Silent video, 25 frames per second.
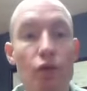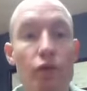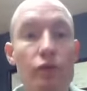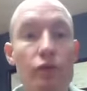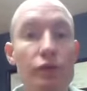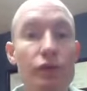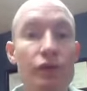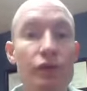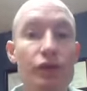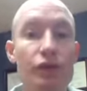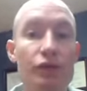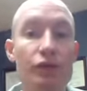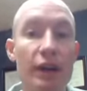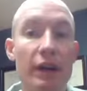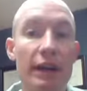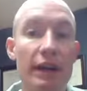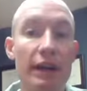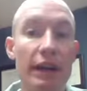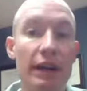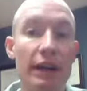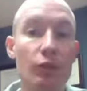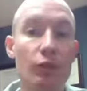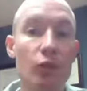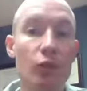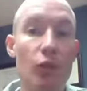
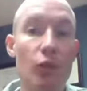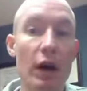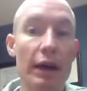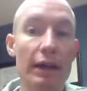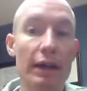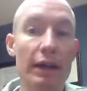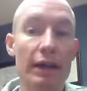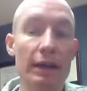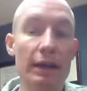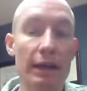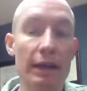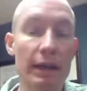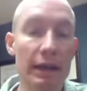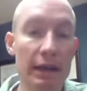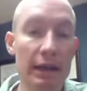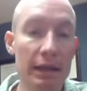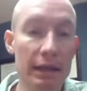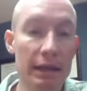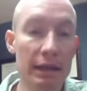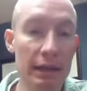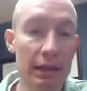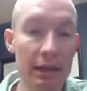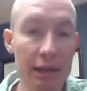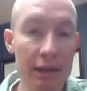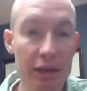strengthening what?
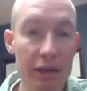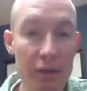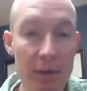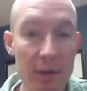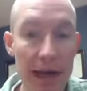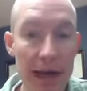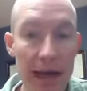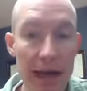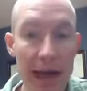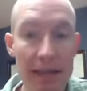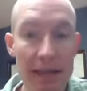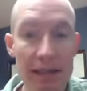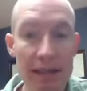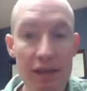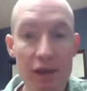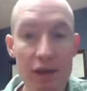You might ask.